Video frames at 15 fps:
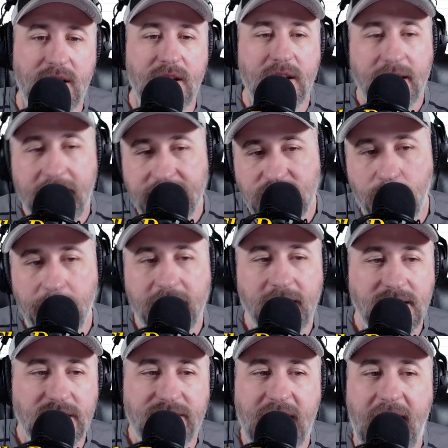Okay, so
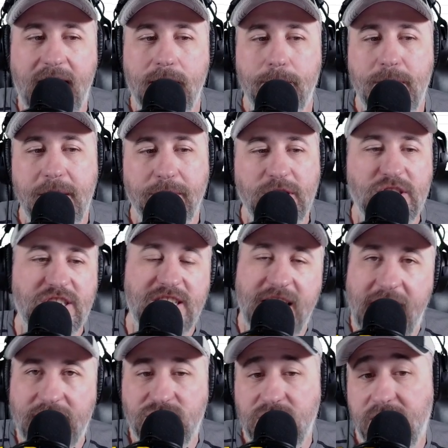because of that, people are just
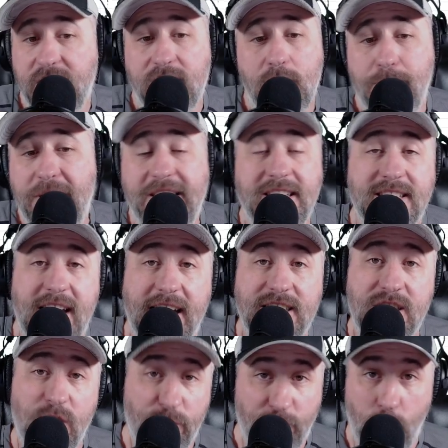naturally going to go play these guys,
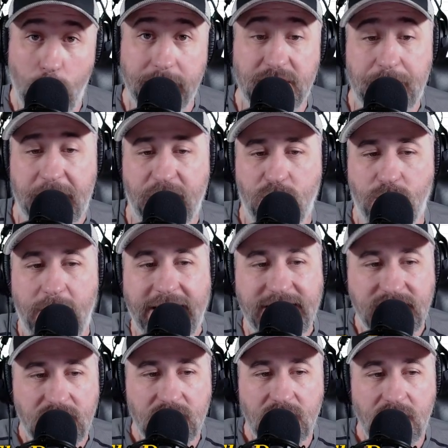and their form has been
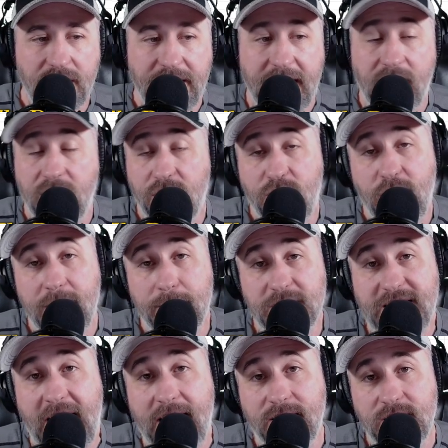great. They are incredible
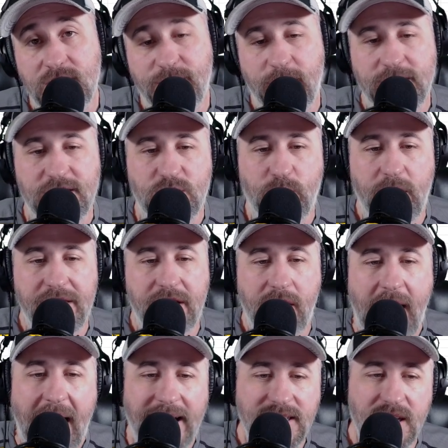talents versus where they're
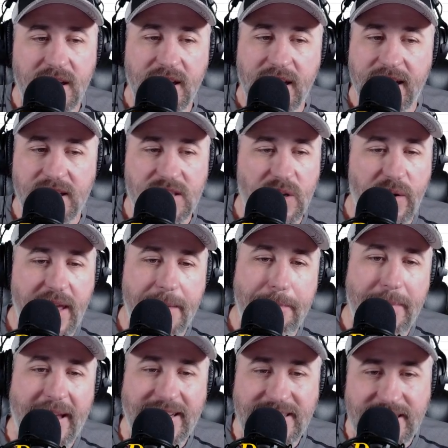at, and so it
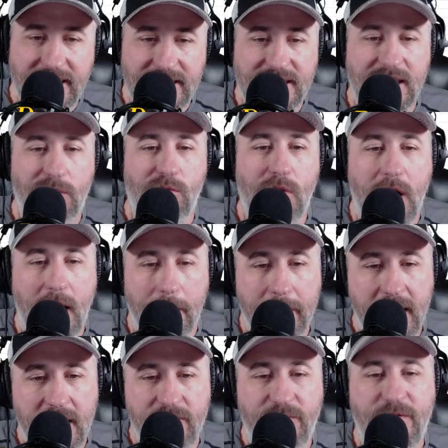makes sense that Rahm
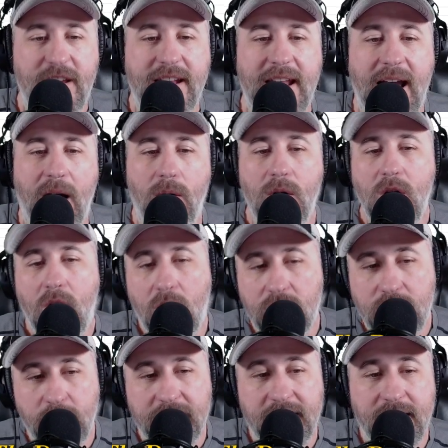and Finau are
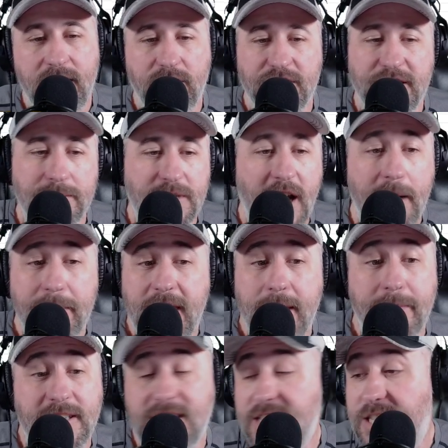going to get ownership. Tom
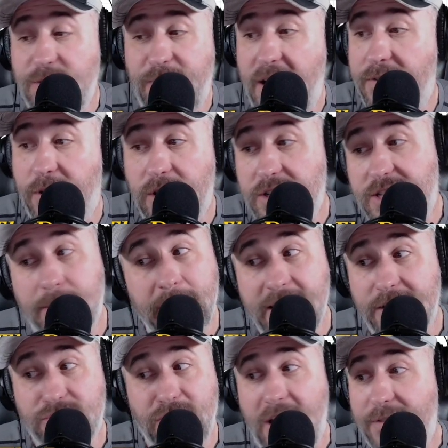Kim at 6,500,
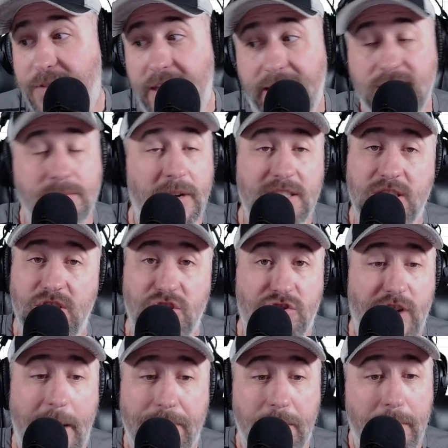somebody at DraftKings must have just
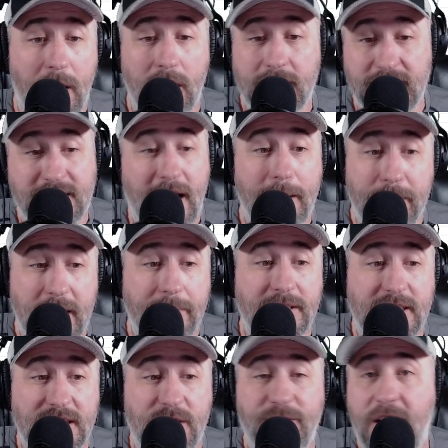dropped the ball because Tom Kim at
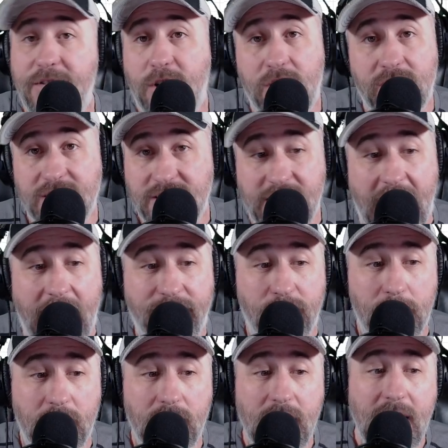6,500 is
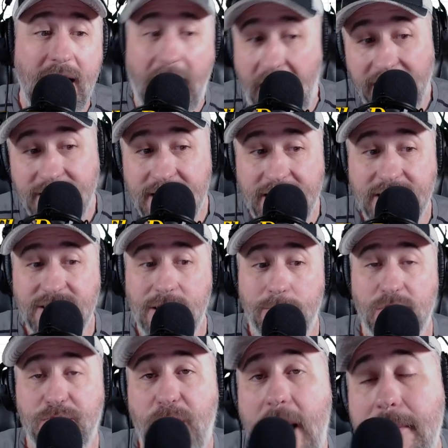laughable. I think his
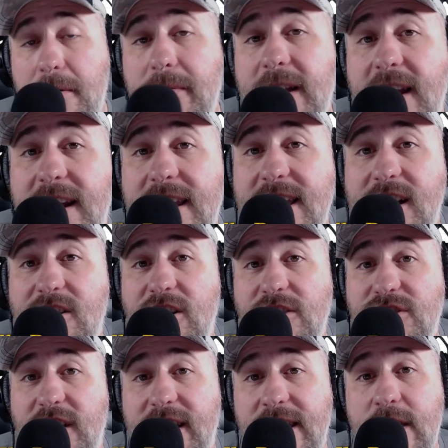number's probably going to get
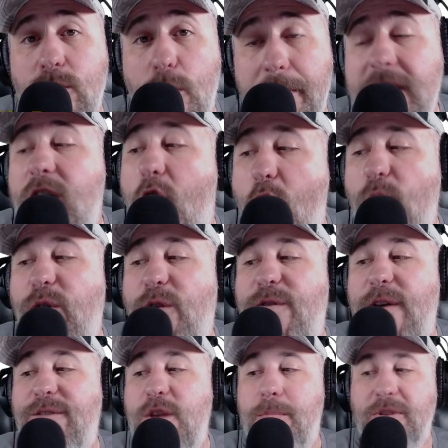close. He will be over
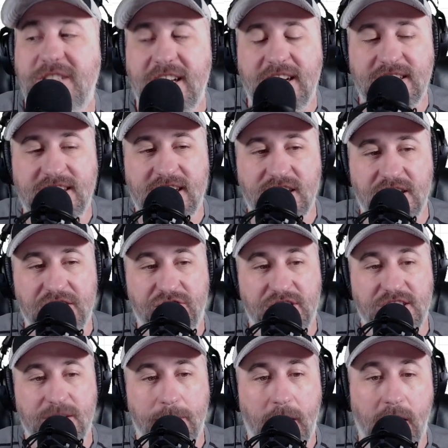50% in single
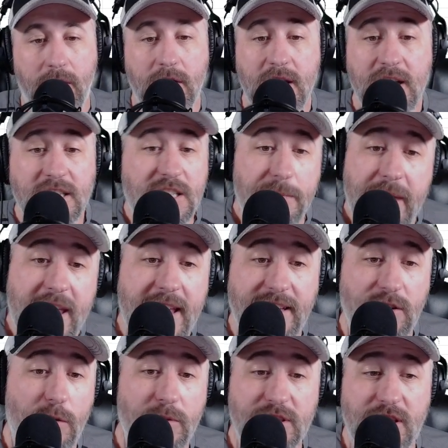entries tomorrow. To me,
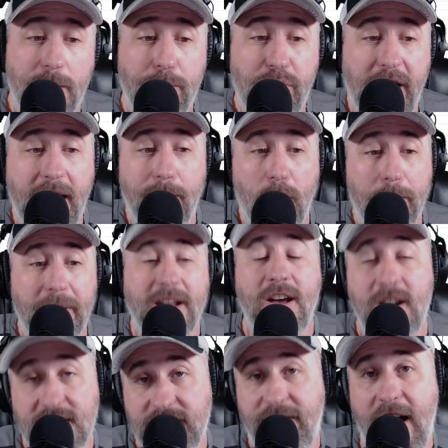he's almost unplayable
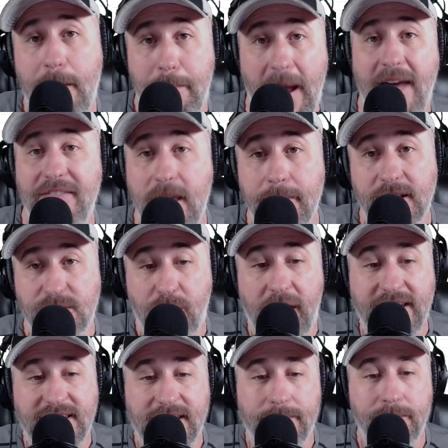because of how bad they
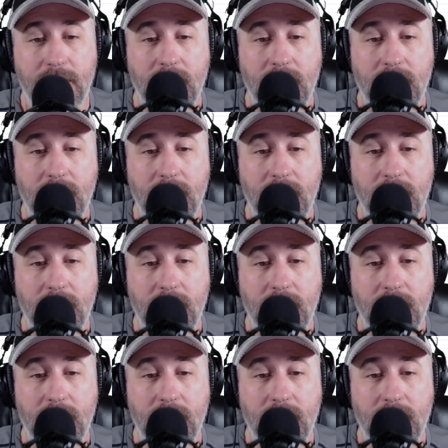mispriced him.